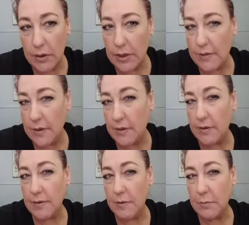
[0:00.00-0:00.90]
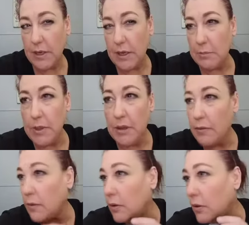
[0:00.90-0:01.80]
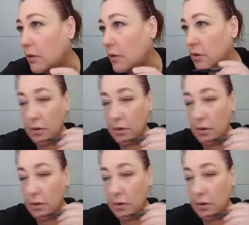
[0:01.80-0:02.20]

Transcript: Like I said, this is the medium pencil.